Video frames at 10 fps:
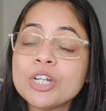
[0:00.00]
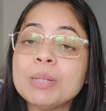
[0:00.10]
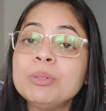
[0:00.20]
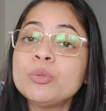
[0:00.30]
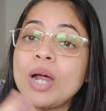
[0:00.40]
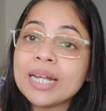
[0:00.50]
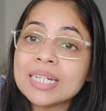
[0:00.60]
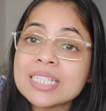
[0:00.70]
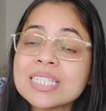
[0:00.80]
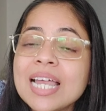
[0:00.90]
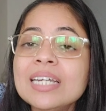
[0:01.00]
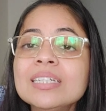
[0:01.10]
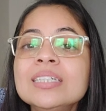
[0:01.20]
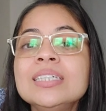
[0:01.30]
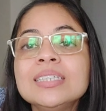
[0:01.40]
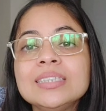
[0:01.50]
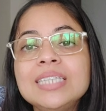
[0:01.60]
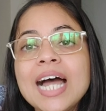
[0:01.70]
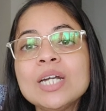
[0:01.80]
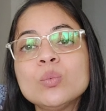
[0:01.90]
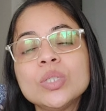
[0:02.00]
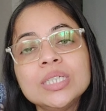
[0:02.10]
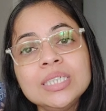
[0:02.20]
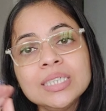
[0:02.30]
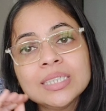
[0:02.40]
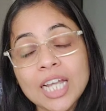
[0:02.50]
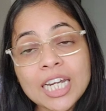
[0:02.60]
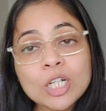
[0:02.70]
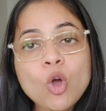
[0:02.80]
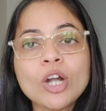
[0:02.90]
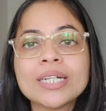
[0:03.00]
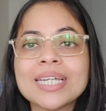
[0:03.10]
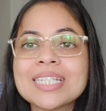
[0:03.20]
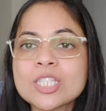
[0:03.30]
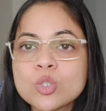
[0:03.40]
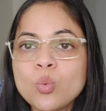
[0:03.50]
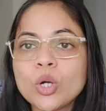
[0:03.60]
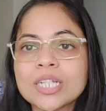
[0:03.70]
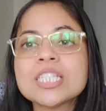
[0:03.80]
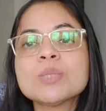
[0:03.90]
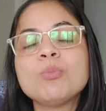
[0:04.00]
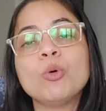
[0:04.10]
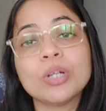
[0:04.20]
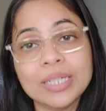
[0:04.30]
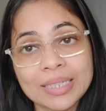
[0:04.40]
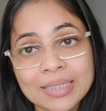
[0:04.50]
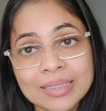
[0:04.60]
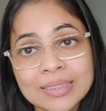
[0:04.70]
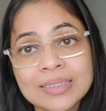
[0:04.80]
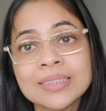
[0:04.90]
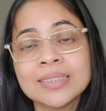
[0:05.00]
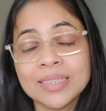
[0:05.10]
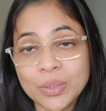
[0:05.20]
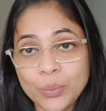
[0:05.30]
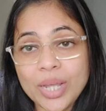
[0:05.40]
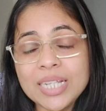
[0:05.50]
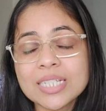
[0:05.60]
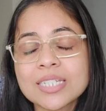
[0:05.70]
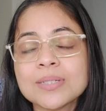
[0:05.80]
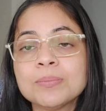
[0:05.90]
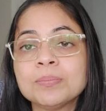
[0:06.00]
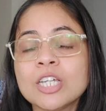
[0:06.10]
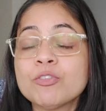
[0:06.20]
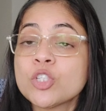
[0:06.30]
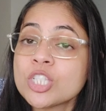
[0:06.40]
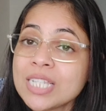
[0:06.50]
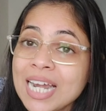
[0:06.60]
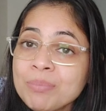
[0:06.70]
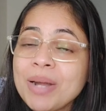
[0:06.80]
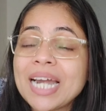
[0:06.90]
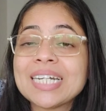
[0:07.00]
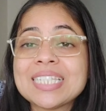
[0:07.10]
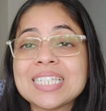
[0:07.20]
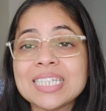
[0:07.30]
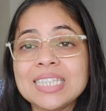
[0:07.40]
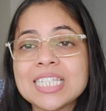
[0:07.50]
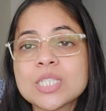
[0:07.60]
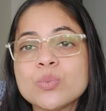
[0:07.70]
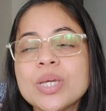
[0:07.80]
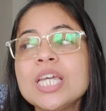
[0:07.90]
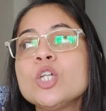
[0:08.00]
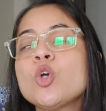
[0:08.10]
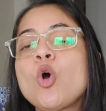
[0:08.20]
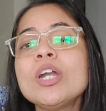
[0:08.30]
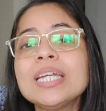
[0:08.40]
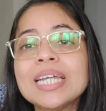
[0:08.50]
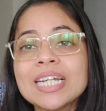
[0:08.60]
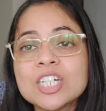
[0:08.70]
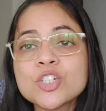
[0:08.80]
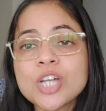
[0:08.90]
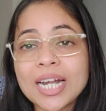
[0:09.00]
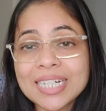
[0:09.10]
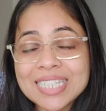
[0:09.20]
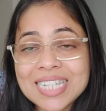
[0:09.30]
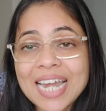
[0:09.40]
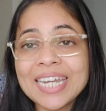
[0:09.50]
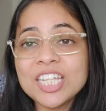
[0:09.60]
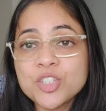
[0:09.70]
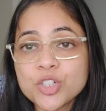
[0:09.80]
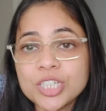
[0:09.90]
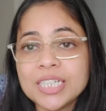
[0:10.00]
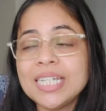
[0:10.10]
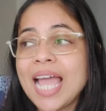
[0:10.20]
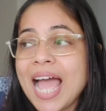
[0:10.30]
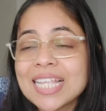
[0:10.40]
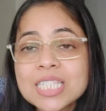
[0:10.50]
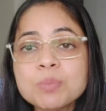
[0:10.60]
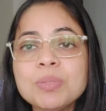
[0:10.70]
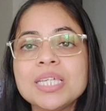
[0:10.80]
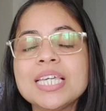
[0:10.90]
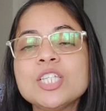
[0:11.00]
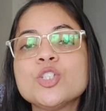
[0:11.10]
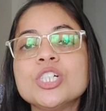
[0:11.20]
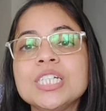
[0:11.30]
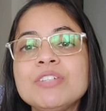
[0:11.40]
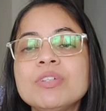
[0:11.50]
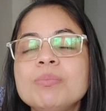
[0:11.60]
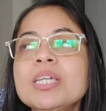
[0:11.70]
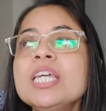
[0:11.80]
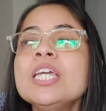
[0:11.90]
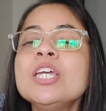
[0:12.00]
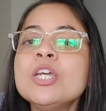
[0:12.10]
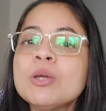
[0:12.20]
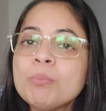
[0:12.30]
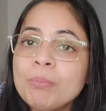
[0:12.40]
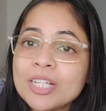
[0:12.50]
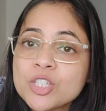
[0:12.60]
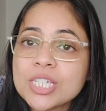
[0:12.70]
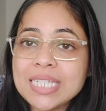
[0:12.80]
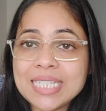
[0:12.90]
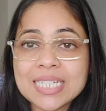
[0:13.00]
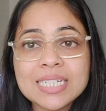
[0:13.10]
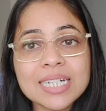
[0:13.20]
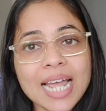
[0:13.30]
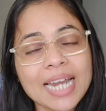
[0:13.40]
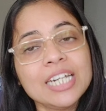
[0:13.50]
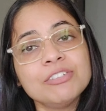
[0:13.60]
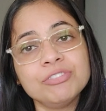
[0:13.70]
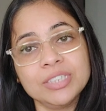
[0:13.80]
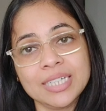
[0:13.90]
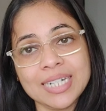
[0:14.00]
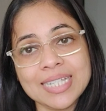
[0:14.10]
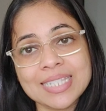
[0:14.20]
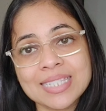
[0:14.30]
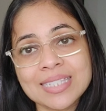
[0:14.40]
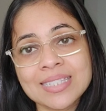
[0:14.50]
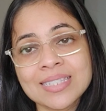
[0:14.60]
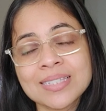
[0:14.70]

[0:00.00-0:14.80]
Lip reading: you're able to understand that word in context to what is spoken, right? If you start practicing in this way, your English understanding journey and speaking journey will be much easier and effortless.